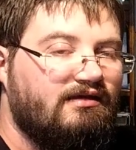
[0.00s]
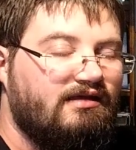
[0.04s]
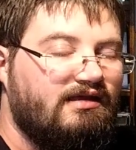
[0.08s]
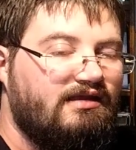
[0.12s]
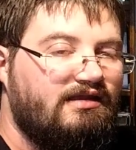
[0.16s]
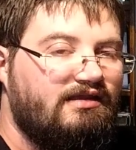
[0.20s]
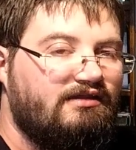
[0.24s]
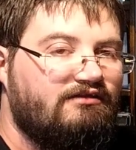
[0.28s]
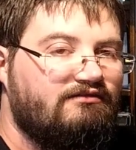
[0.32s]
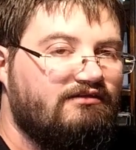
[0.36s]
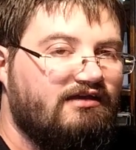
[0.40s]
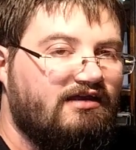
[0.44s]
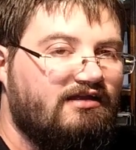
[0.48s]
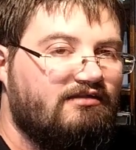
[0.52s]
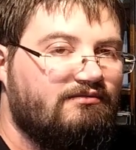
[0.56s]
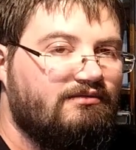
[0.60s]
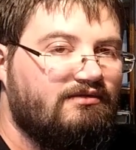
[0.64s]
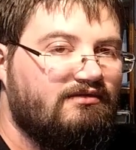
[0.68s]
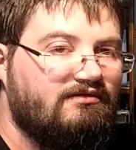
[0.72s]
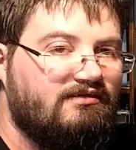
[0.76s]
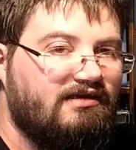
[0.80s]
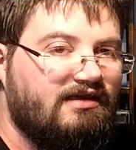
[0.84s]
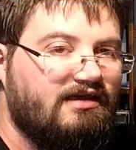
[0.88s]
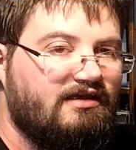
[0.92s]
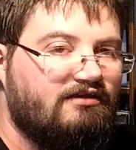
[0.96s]
hitting transmit
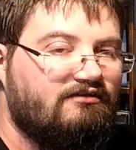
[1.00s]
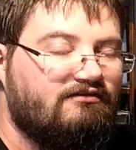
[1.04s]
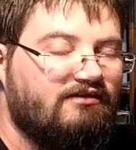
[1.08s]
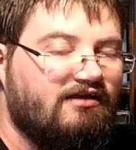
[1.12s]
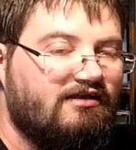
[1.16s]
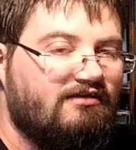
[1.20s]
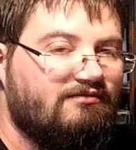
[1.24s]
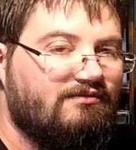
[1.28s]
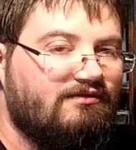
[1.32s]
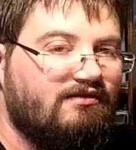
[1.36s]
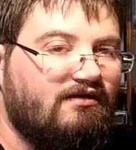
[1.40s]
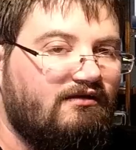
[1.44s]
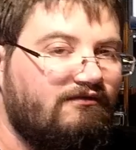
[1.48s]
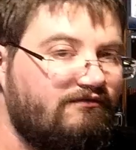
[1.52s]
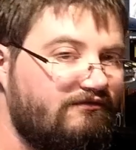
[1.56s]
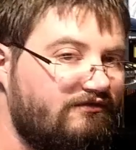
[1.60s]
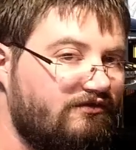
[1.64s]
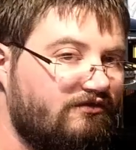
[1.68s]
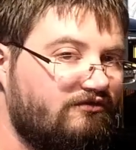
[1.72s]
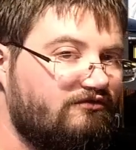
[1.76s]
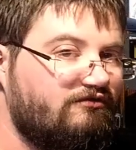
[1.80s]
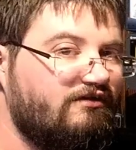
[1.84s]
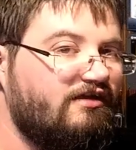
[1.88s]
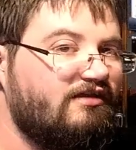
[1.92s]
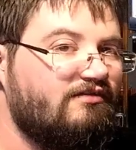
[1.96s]
and taking transmit off,
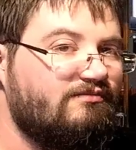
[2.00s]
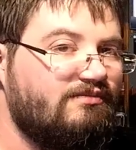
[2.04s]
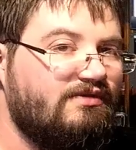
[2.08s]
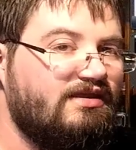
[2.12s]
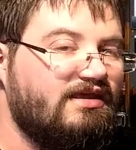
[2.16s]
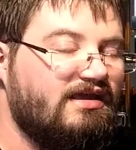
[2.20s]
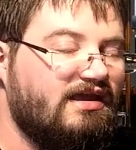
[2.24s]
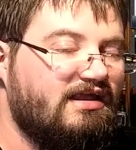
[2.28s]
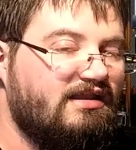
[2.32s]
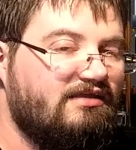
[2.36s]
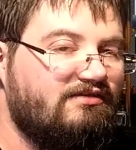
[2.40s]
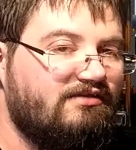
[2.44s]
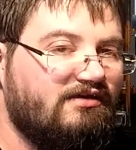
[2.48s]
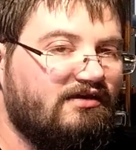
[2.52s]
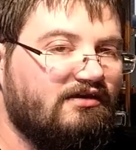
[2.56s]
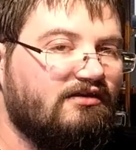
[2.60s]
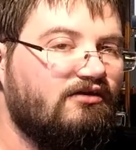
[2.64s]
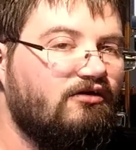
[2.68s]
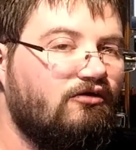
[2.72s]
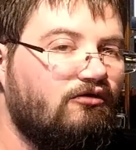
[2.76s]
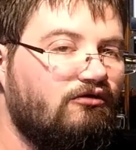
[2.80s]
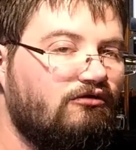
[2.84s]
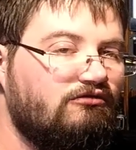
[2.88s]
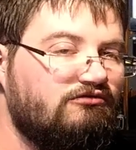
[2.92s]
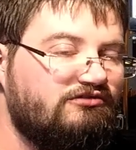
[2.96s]
not transmitting anything at
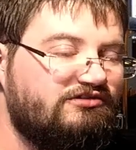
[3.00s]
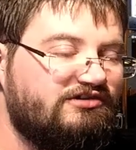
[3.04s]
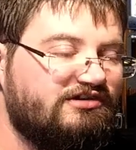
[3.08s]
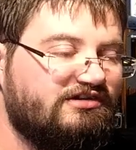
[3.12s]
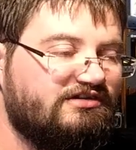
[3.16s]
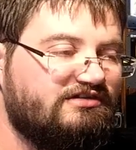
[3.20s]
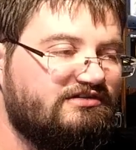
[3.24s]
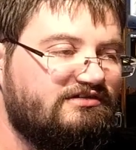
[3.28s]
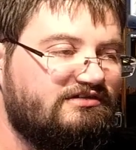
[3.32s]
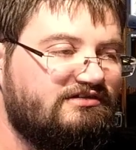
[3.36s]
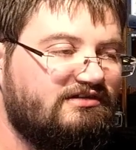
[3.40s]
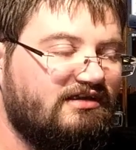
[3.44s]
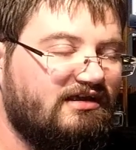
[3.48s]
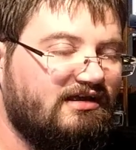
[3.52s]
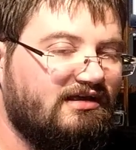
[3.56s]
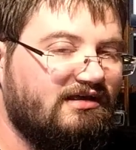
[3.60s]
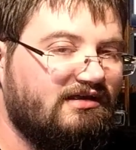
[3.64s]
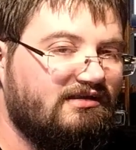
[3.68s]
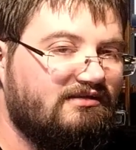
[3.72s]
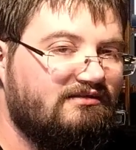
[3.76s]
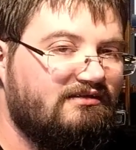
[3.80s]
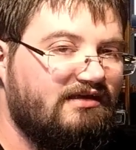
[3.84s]
all, just uh,